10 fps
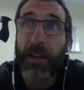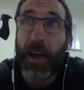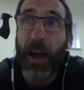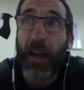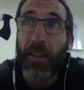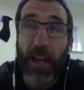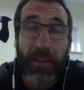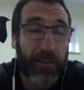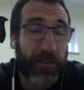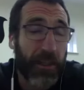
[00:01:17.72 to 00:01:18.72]
The
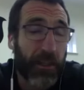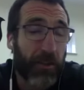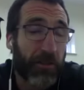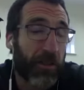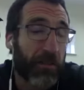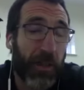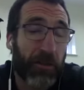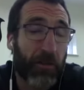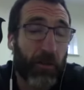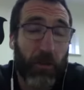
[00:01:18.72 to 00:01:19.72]
S&C coaches may
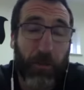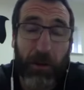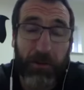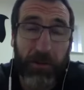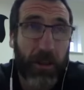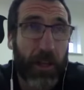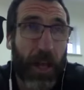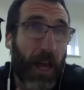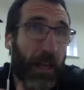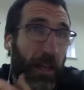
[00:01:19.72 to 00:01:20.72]
talk about
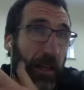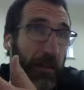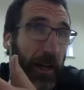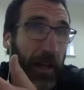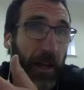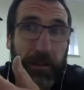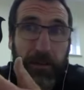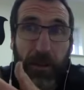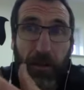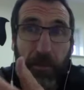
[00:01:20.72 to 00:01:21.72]
any
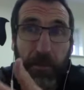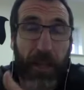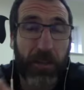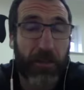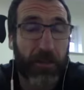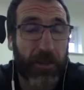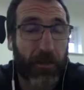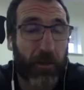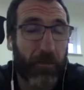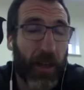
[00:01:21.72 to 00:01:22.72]
sort of limitations of some
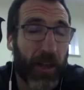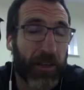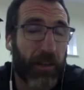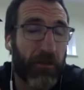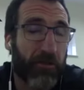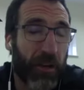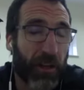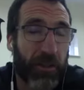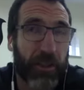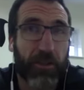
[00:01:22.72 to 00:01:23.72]
of the players, any
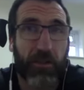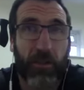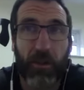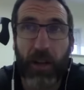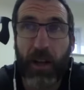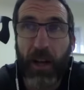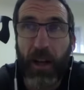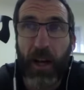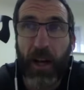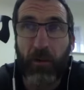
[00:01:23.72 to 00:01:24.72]
restrictions, or
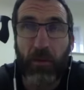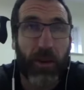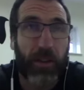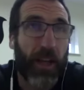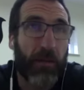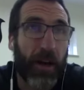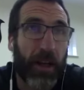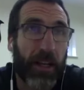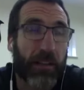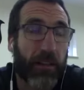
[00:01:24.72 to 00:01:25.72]
what the day might
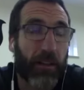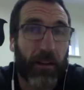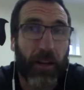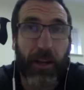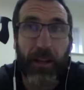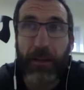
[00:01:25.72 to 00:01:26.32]
need to look like.